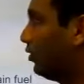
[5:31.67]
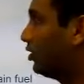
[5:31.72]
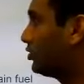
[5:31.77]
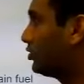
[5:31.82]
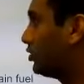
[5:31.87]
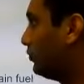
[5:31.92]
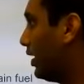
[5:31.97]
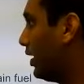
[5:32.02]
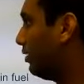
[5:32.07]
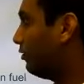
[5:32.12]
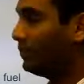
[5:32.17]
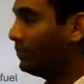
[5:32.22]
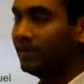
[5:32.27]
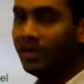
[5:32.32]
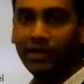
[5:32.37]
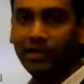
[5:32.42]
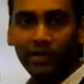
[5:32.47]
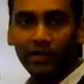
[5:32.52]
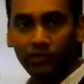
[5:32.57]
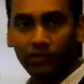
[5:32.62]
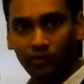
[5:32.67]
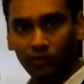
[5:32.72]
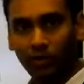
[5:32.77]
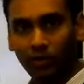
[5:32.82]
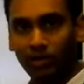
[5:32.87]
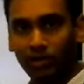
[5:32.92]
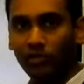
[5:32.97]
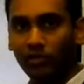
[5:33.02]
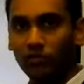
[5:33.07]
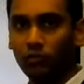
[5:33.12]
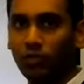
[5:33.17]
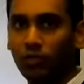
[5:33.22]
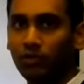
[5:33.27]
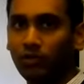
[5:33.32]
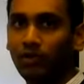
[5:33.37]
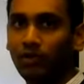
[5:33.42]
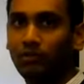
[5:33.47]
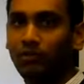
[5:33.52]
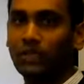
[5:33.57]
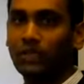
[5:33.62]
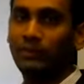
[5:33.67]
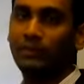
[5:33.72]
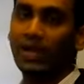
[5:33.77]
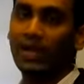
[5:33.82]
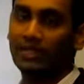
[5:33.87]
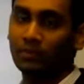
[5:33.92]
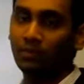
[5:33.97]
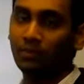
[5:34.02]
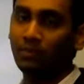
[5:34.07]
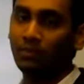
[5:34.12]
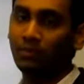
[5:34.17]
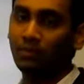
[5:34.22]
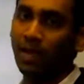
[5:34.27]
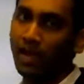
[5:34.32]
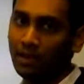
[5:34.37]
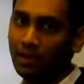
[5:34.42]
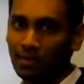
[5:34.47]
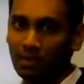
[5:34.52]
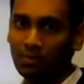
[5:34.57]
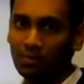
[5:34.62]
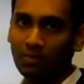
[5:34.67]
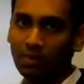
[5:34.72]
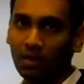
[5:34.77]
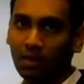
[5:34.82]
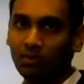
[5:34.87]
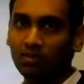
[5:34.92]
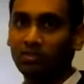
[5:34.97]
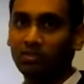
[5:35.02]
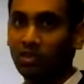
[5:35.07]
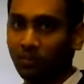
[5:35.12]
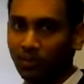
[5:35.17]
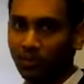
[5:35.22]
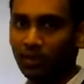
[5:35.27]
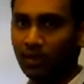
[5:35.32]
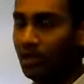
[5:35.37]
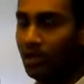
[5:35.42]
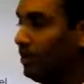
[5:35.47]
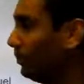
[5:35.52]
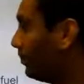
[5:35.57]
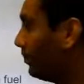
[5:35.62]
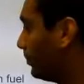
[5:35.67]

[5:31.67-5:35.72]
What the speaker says: also we have PI controller in this one for the maximum and minimum governor separately.